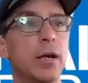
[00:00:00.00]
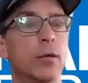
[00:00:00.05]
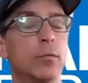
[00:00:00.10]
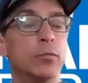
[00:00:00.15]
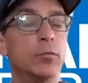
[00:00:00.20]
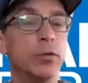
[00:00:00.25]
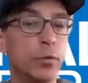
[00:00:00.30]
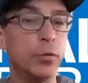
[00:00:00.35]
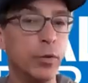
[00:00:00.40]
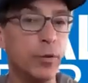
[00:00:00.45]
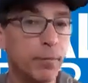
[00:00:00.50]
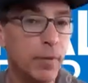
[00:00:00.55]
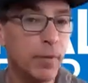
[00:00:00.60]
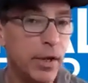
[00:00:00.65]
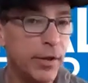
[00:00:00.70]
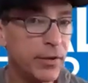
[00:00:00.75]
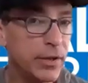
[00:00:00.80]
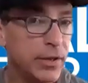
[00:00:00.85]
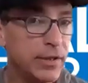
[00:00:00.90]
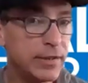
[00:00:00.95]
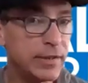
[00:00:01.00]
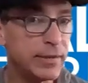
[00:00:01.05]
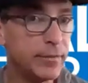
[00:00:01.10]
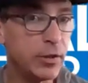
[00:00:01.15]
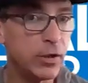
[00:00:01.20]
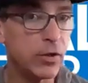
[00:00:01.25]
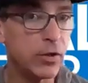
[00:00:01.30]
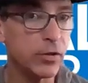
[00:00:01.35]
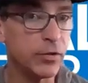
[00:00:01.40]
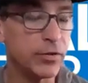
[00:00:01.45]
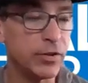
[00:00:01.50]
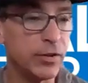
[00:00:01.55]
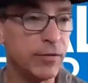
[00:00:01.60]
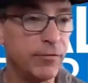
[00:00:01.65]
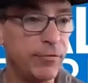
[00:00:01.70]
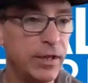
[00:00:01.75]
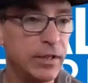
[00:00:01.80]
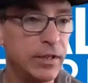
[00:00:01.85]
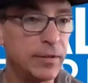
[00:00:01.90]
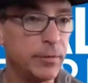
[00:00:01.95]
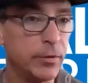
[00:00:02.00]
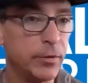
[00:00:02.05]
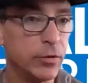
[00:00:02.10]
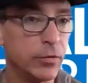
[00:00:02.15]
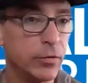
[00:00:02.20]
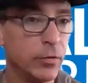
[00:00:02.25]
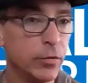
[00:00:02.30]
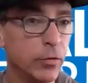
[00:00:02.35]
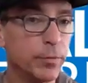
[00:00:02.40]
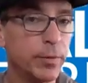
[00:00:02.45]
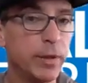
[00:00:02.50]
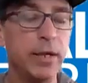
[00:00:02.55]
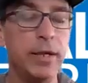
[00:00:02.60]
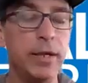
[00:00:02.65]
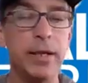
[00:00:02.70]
We're doing monthly seminars in the Facebook group.